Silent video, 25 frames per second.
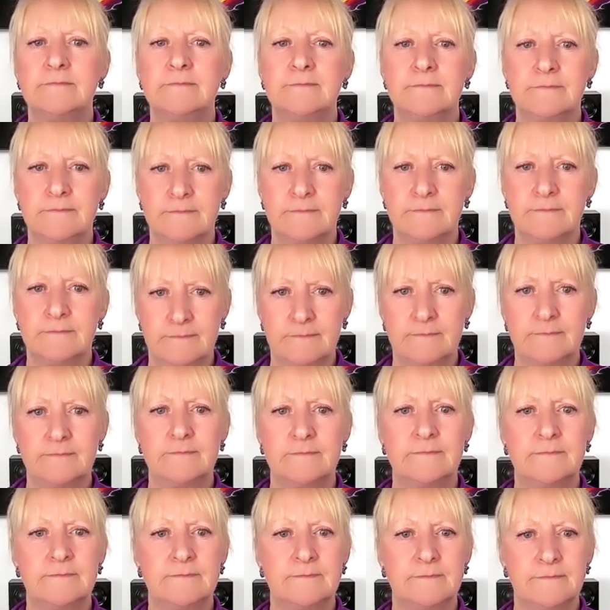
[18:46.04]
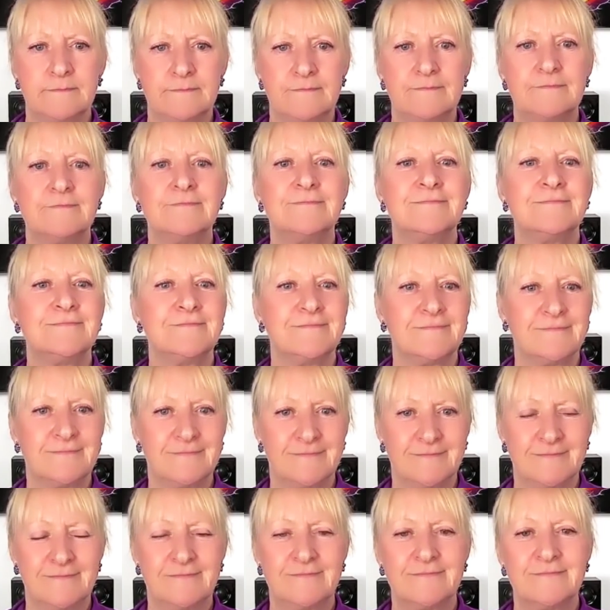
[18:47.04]
blows my mind, because
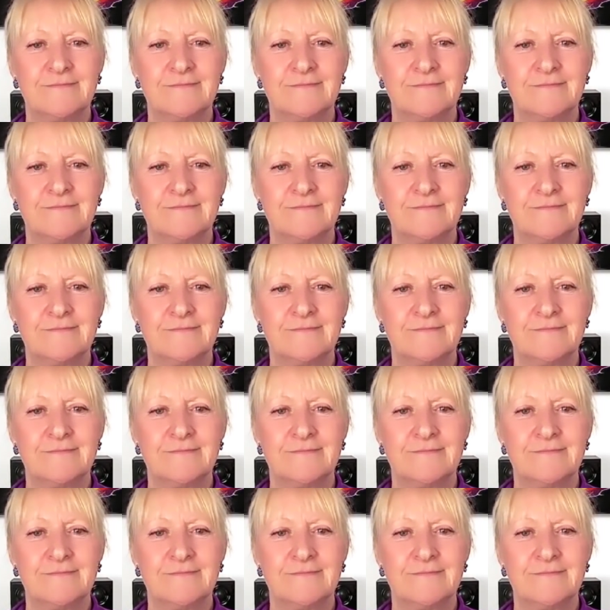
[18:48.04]
there